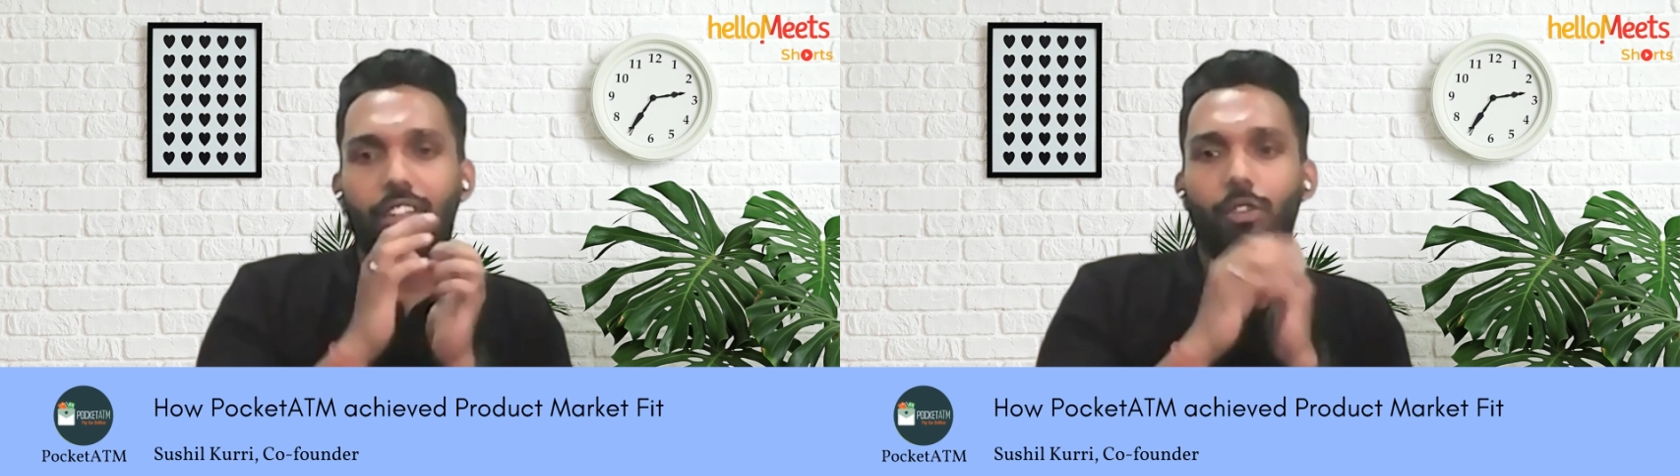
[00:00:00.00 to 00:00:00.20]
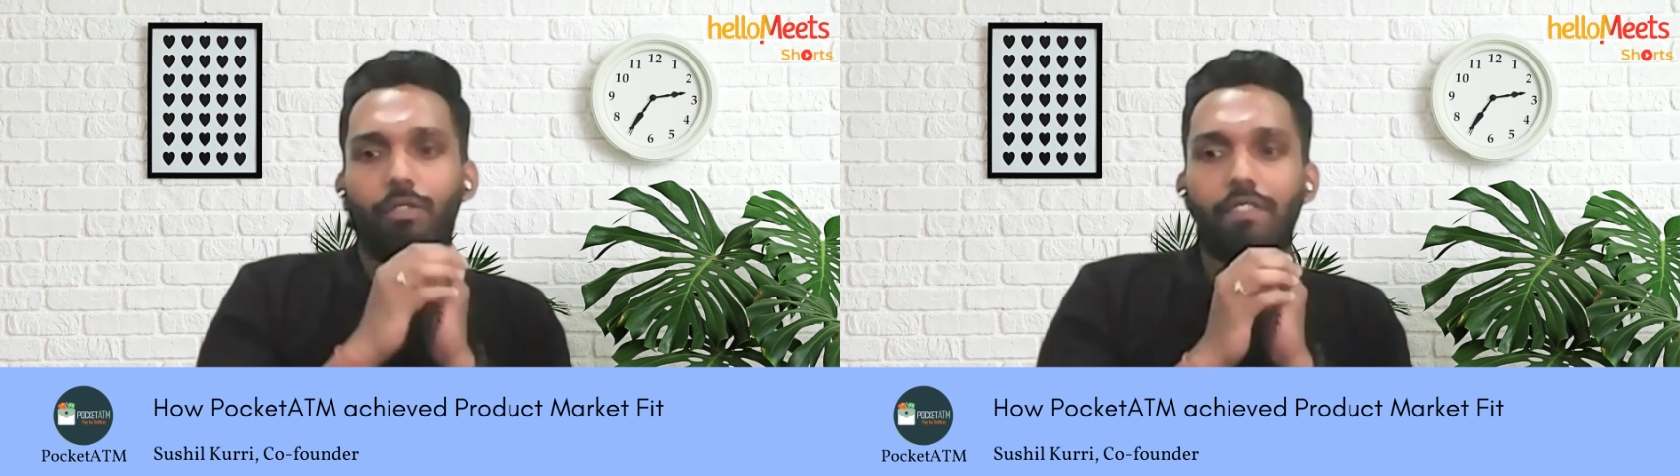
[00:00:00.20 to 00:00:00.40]

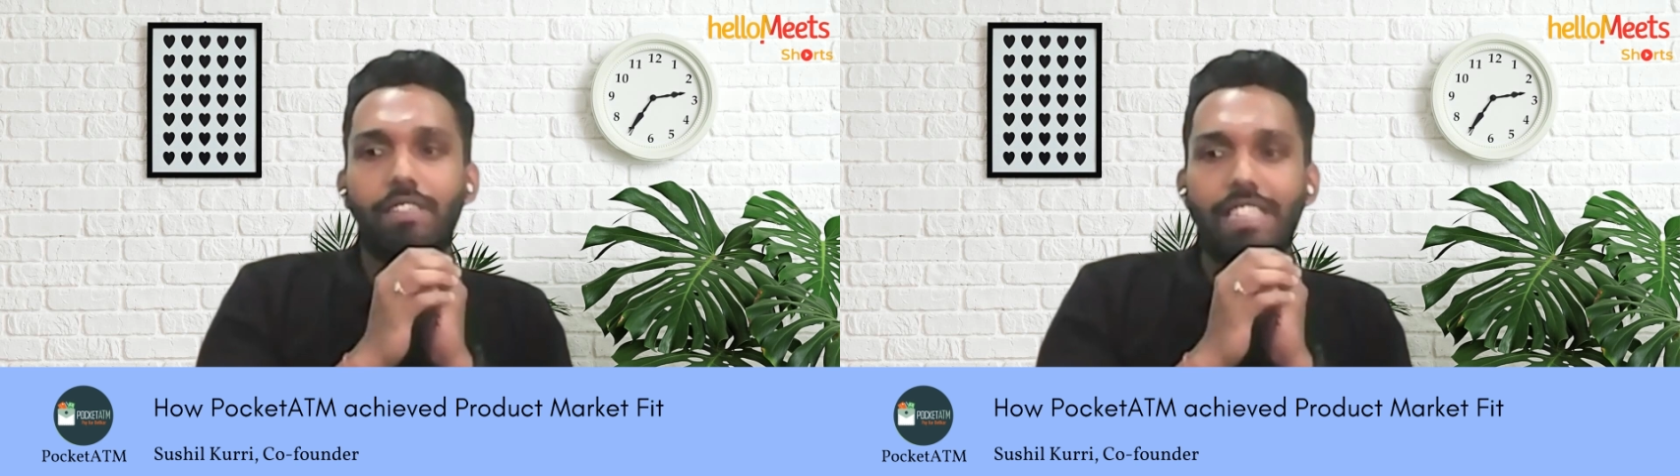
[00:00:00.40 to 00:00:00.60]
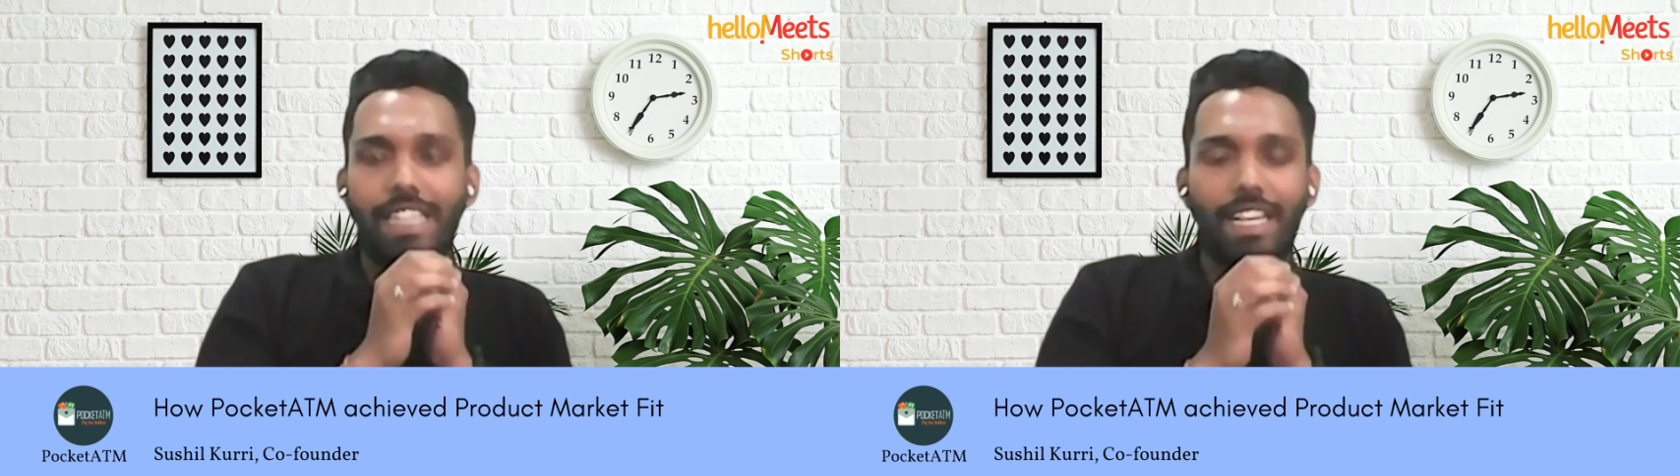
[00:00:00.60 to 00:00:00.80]
you know, we
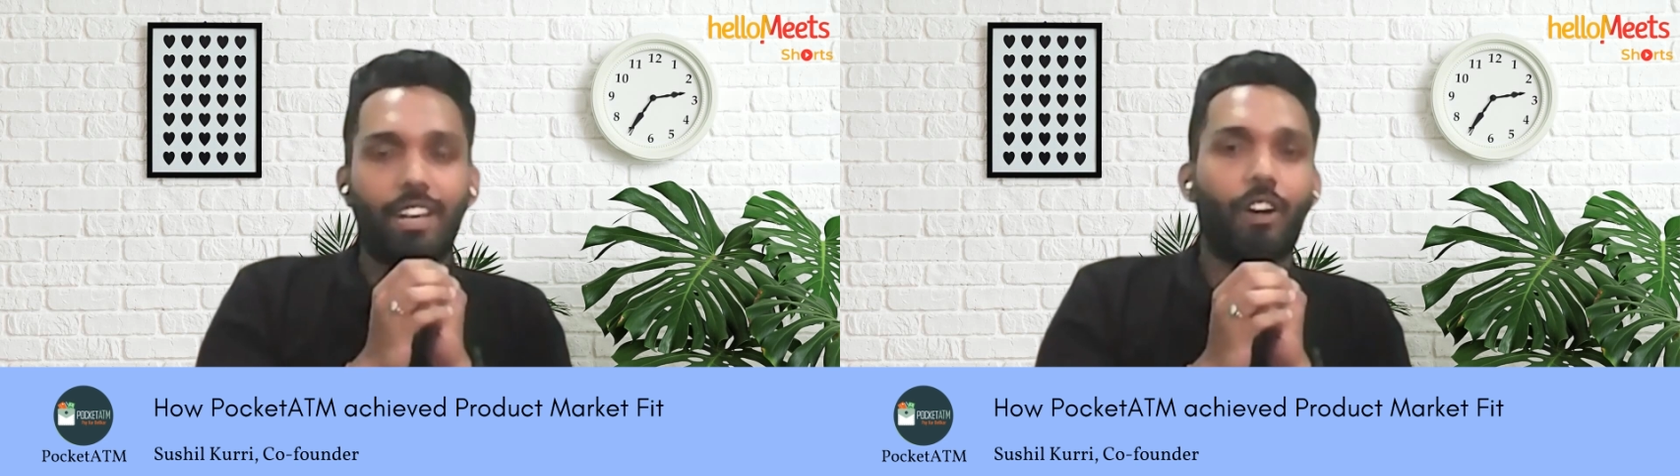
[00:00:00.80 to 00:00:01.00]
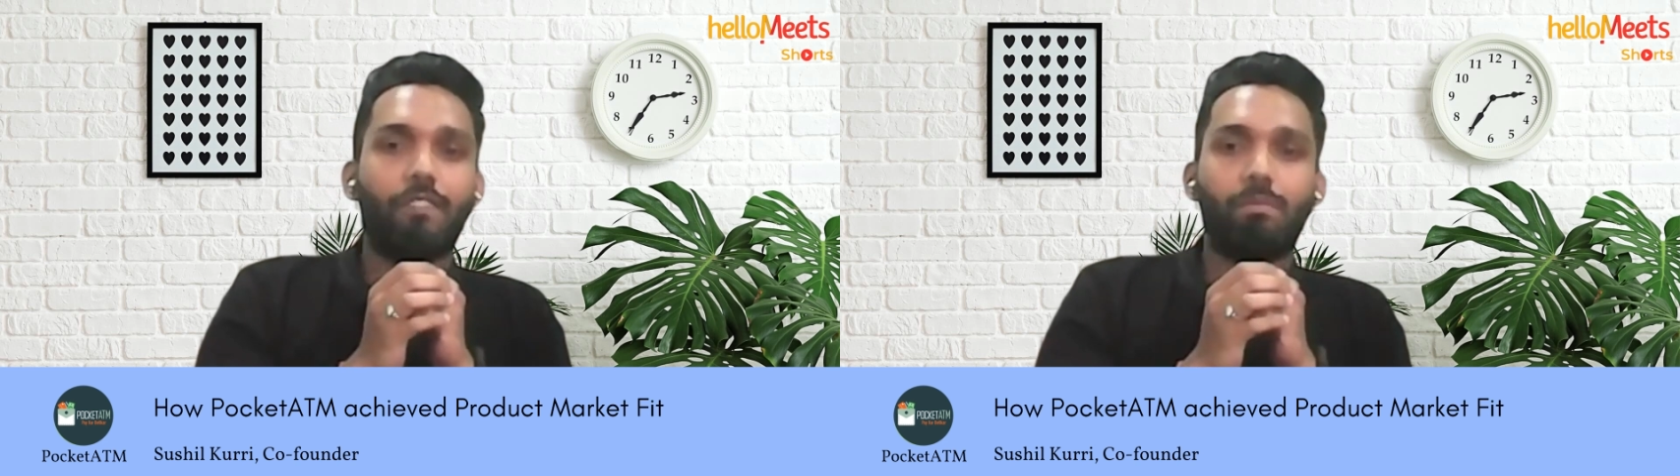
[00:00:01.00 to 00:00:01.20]
have seen a
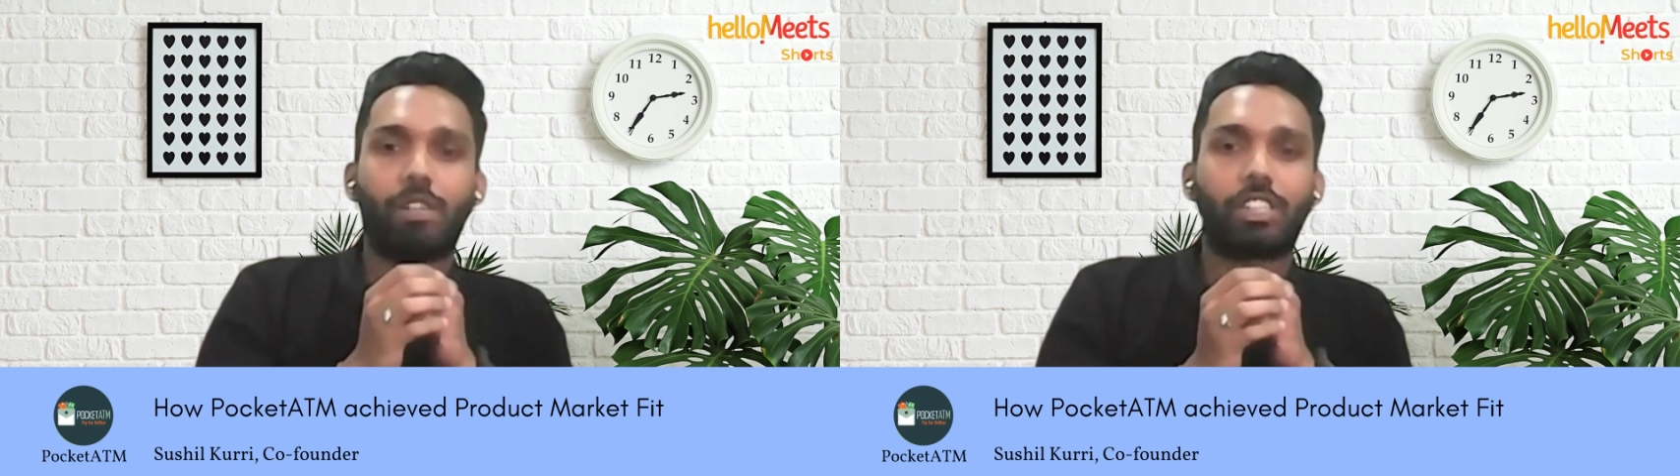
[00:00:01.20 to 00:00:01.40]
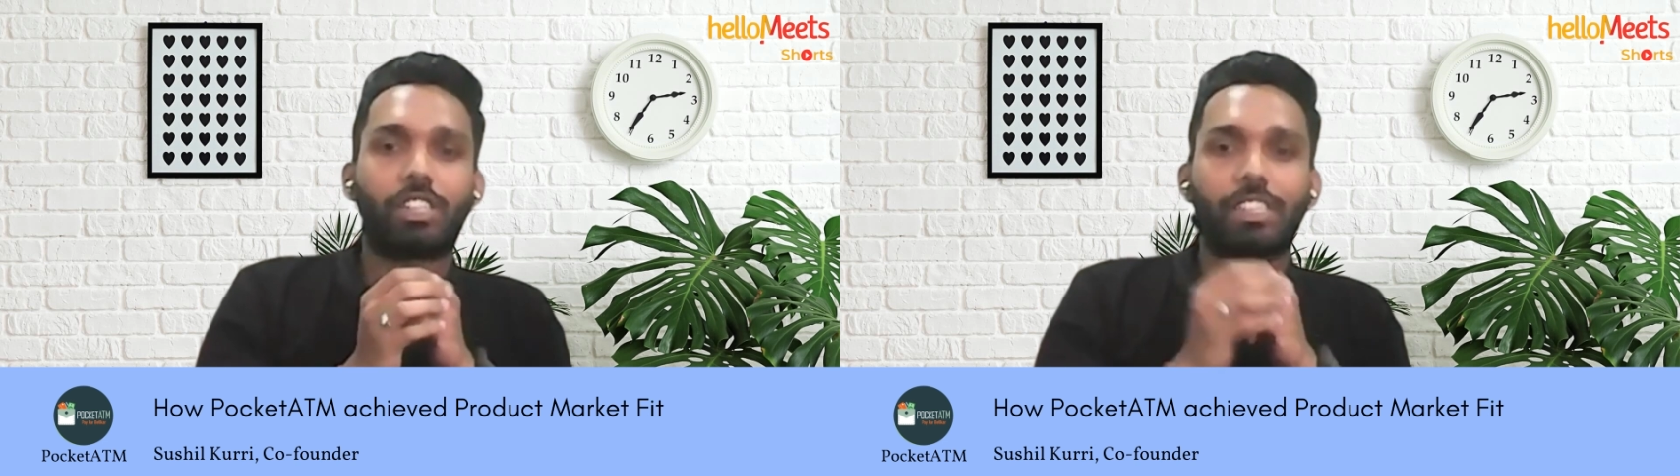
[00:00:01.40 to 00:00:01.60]
lot of
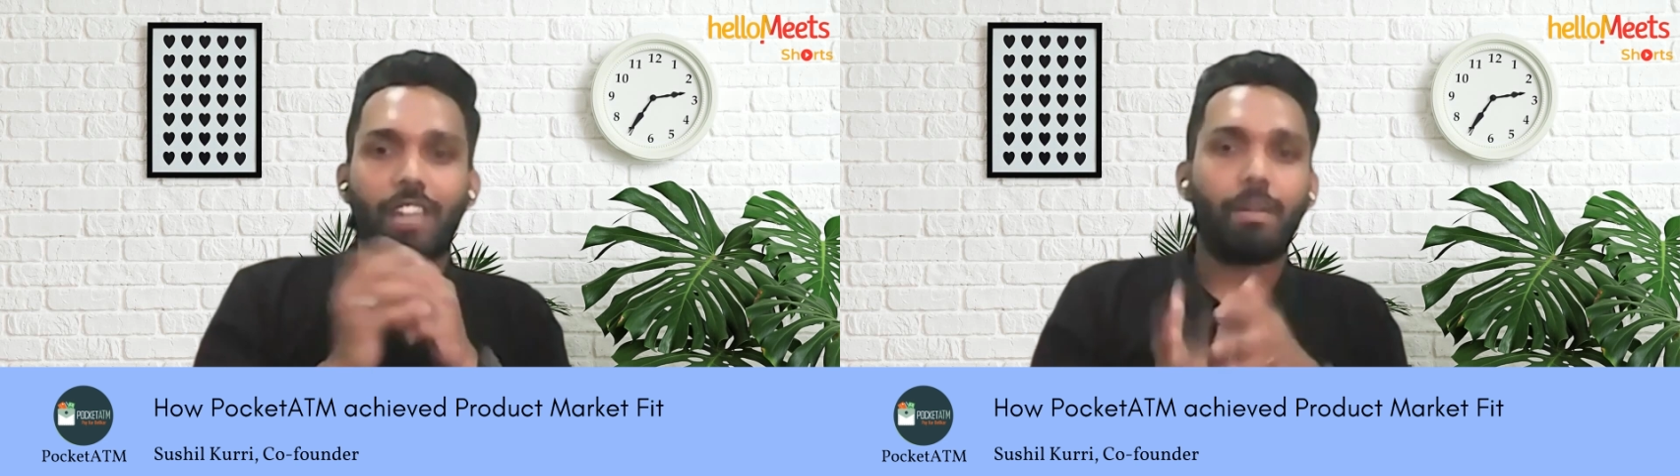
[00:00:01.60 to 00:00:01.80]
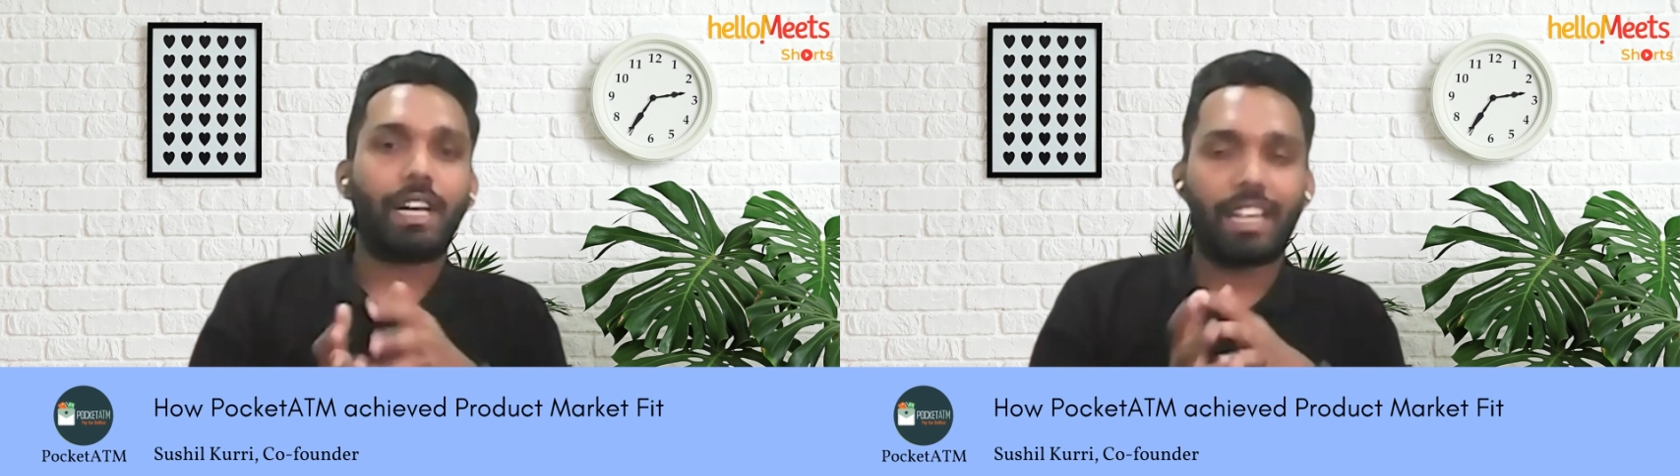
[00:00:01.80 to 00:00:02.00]
merchants
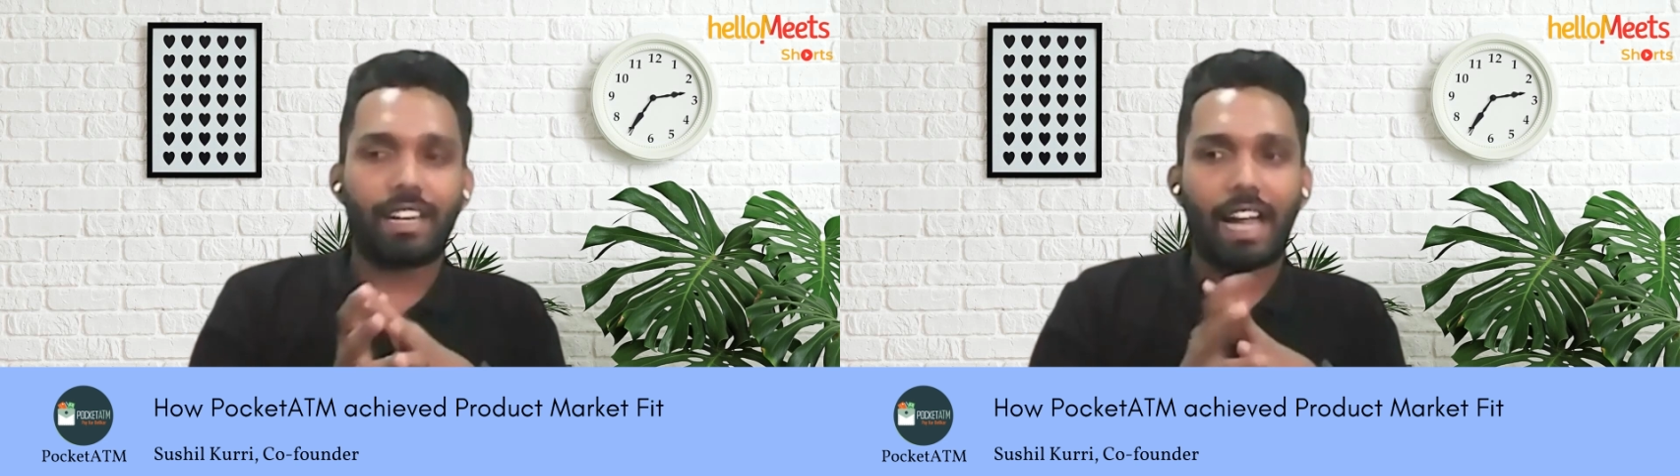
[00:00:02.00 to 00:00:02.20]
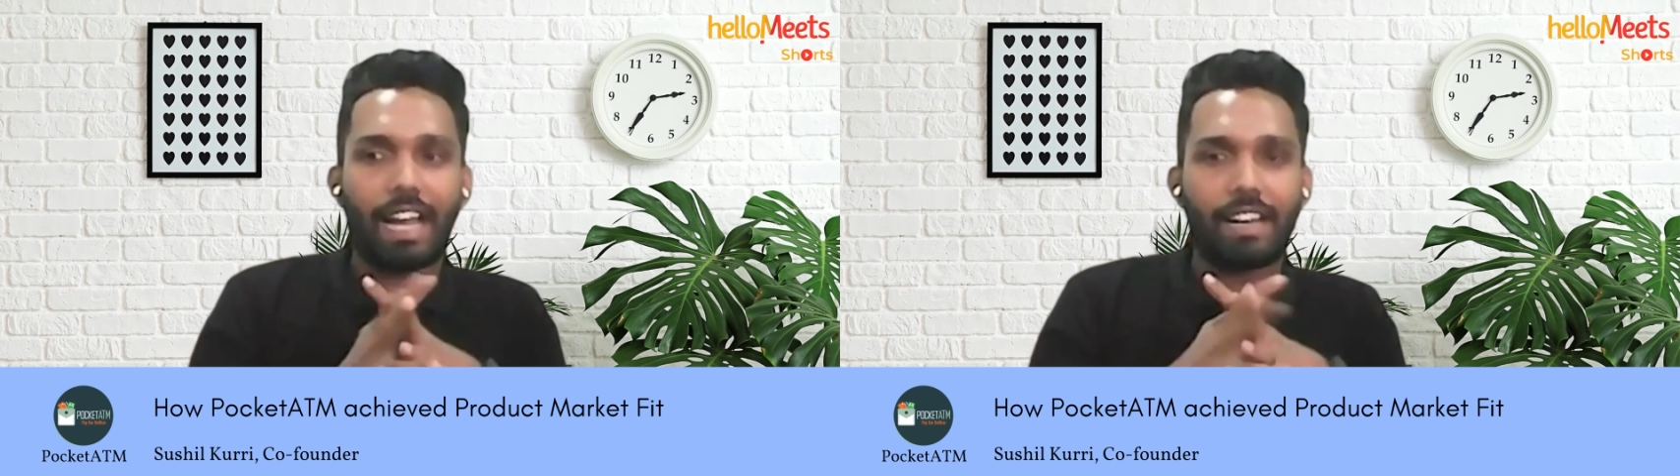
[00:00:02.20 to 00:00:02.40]
coming
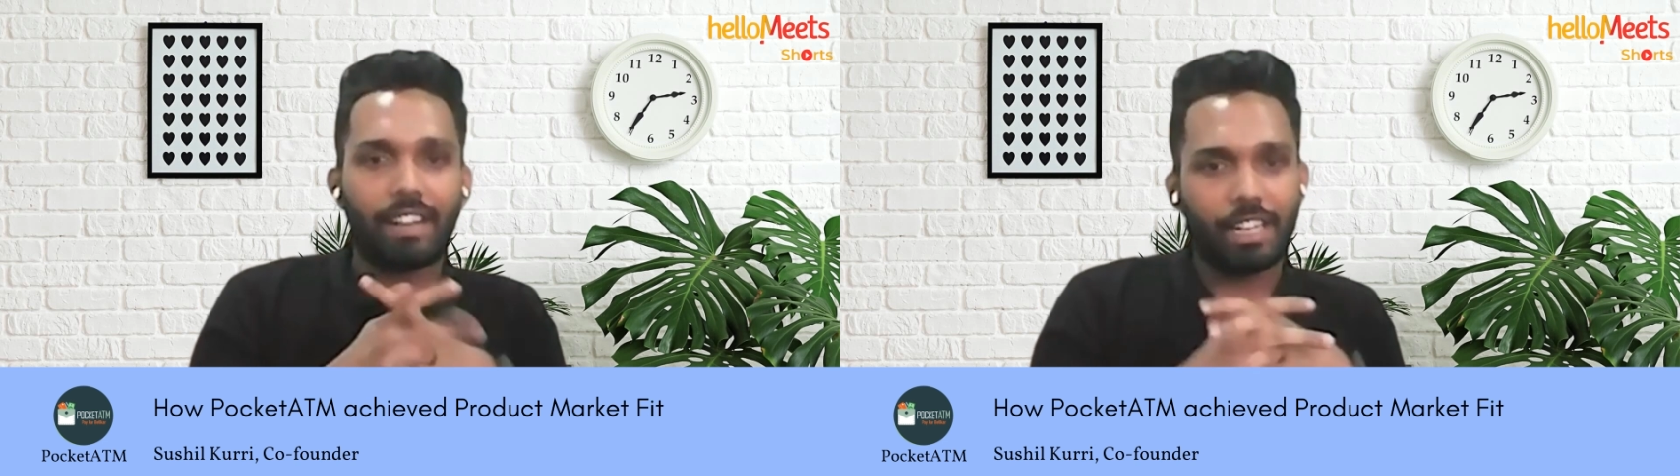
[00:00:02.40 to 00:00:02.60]
in and,